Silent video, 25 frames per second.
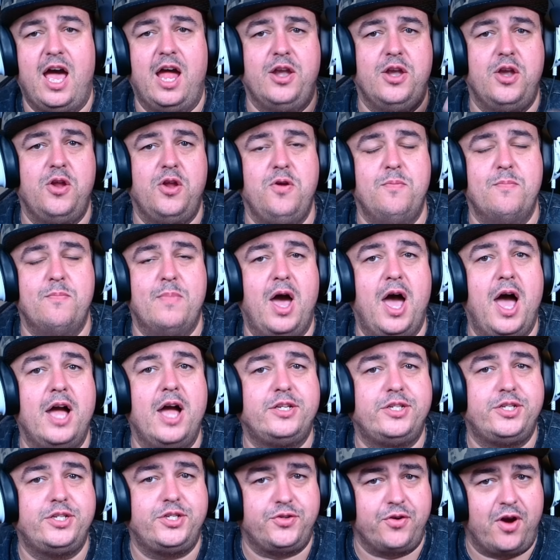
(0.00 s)
new
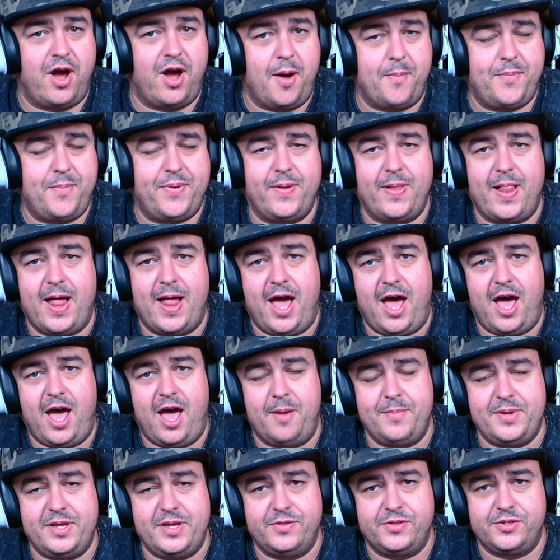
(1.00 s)
merch drop
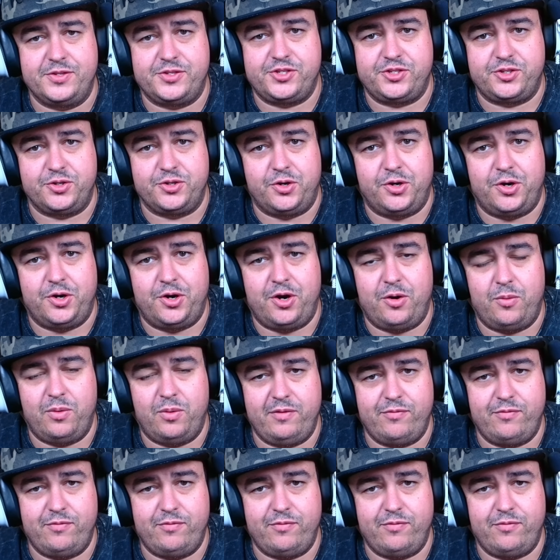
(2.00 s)
in the store.